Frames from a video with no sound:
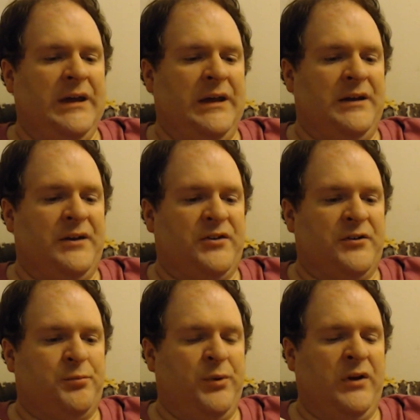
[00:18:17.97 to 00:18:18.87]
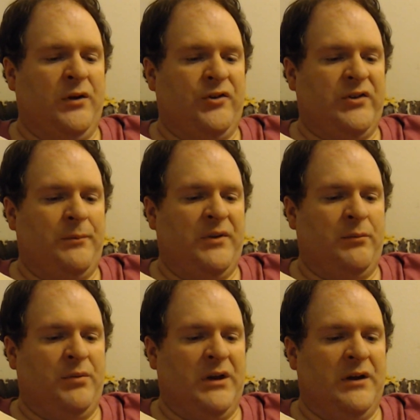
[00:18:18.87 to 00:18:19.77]
and is to sprinkle some of
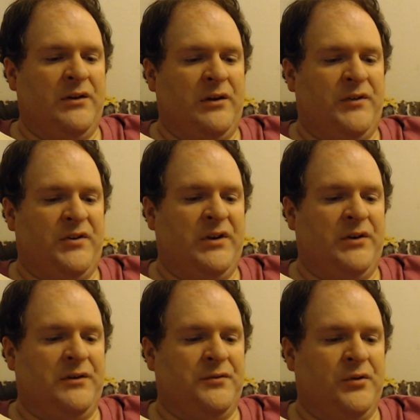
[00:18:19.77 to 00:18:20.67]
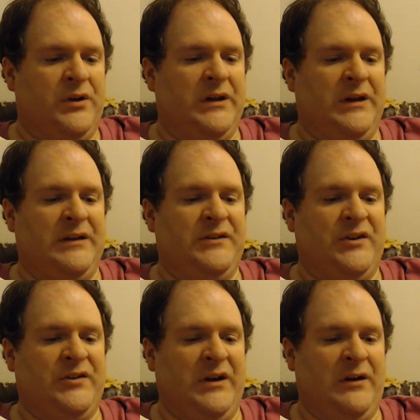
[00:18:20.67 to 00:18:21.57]
the blood of the sin offering against
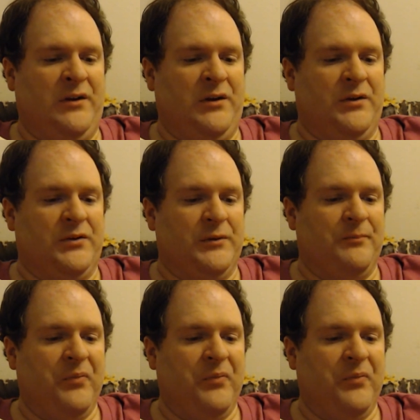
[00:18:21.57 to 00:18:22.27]
the side of the altar.